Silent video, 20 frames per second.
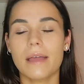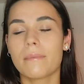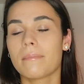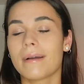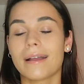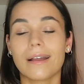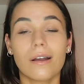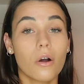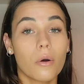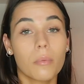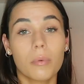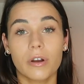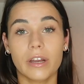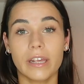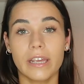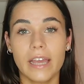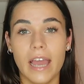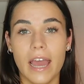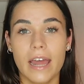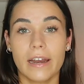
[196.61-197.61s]
and my whole
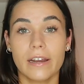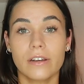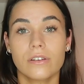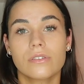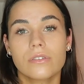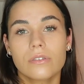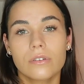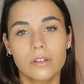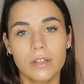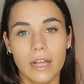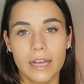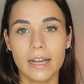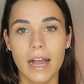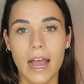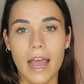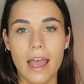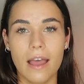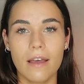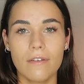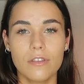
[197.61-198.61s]
body and I just look like
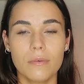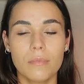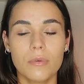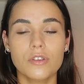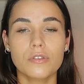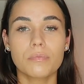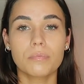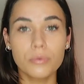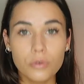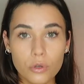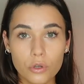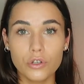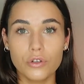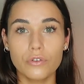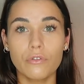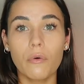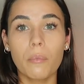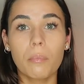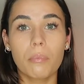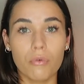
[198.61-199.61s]
I have the most
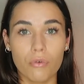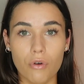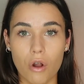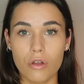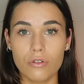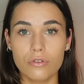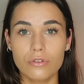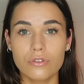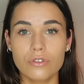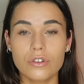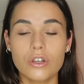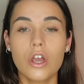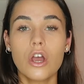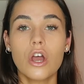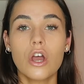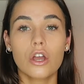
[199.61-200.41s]
beautiful bronzed